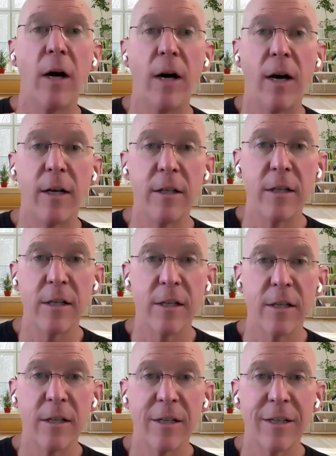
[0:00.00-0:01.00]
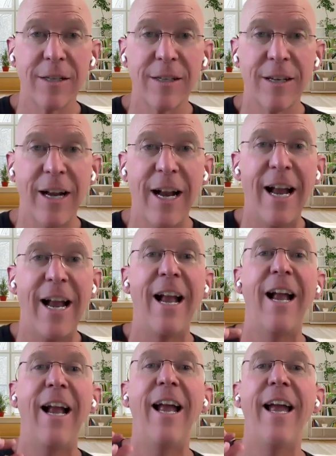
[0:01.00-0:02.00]
pause
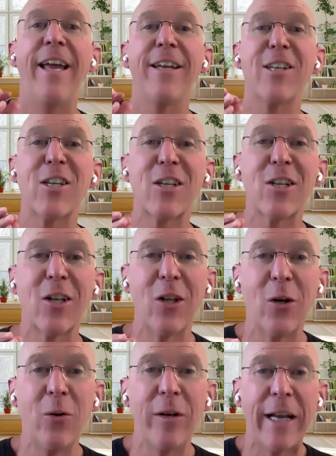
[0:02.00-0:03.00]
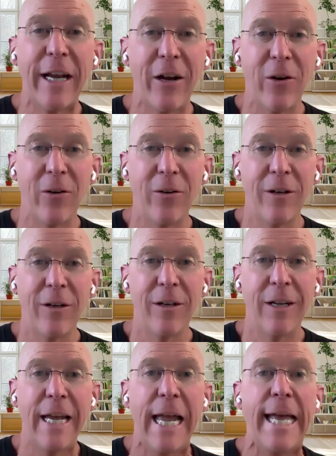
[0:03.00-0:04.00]
and slow down
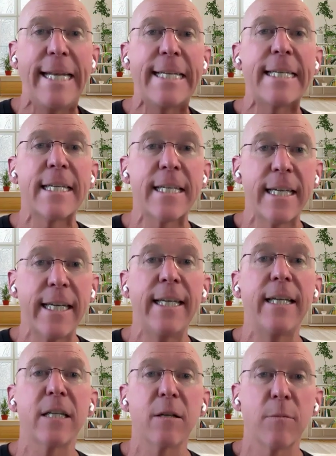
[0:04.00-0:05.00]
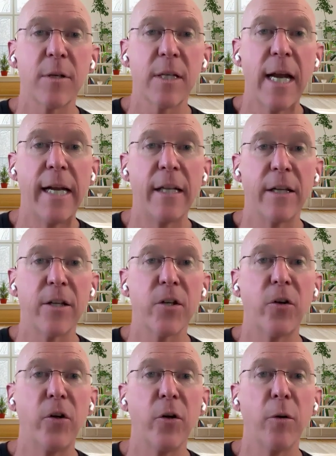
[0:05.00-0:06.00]
and sit in some
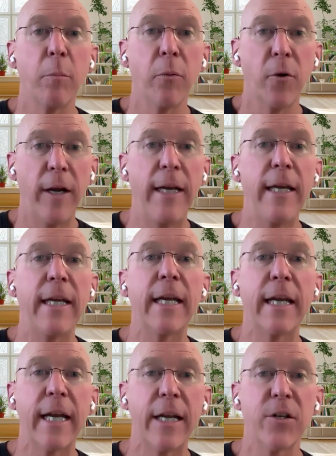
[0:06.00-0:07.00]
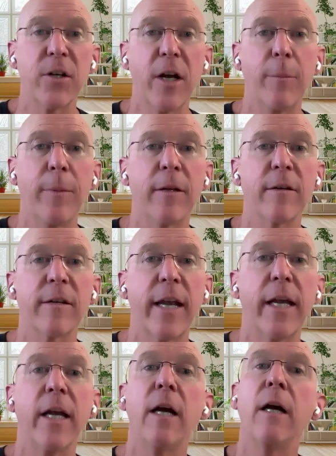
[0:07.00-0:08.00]
silence so your brain can catch up and
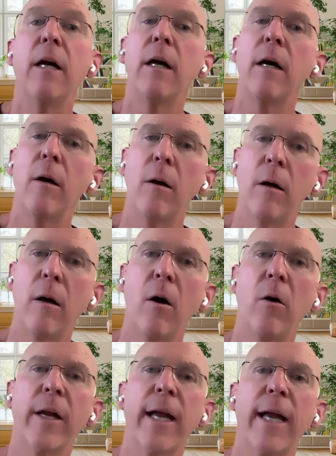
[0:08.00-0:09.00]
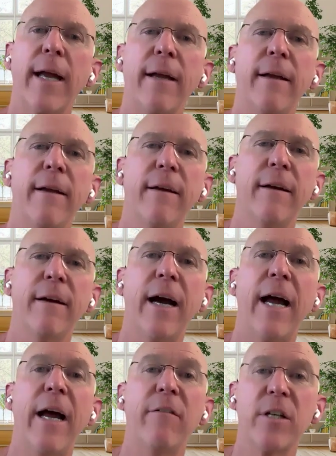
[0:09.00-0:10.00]
say, okay,
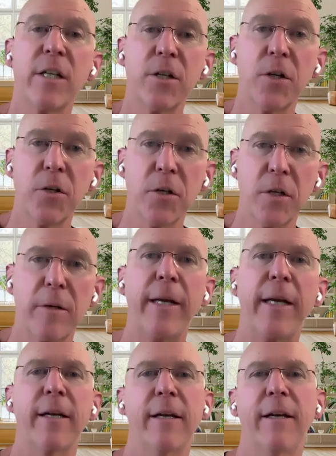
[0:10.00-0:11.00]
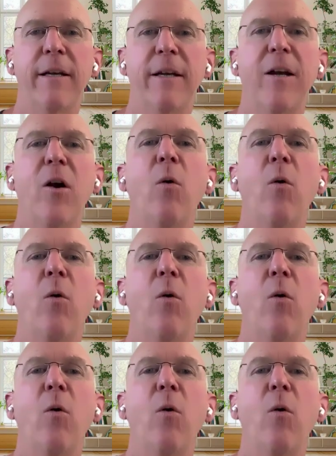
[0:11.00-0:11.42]
I have a decision to make.